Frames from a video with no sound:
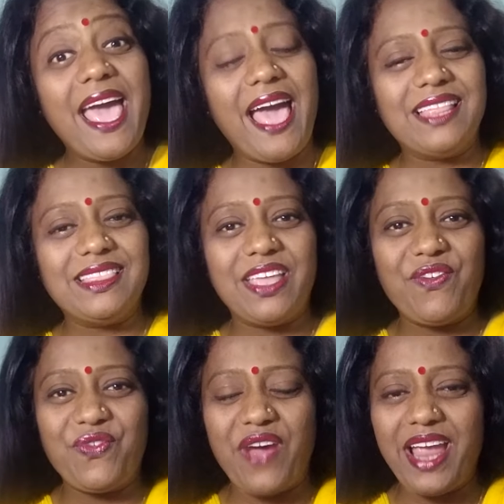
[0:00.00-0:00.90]
and
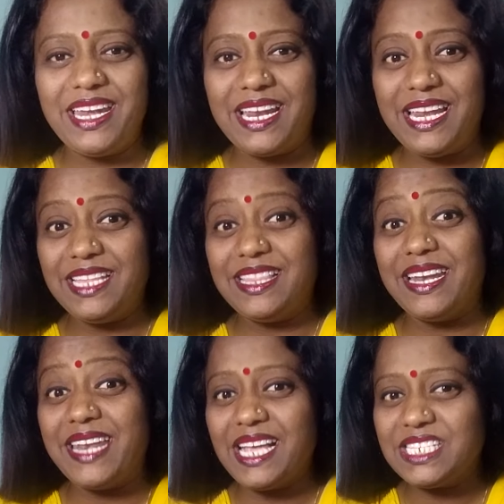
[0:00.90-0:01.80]
they finally,
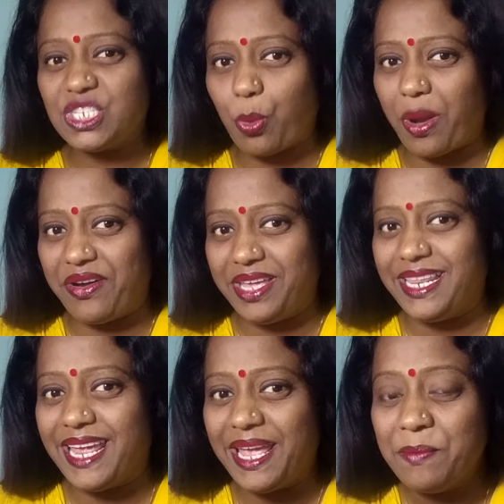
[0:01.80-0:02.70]
the next very
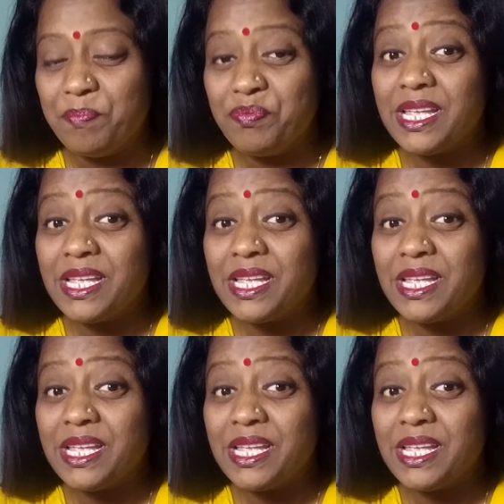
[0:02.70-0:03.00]
day,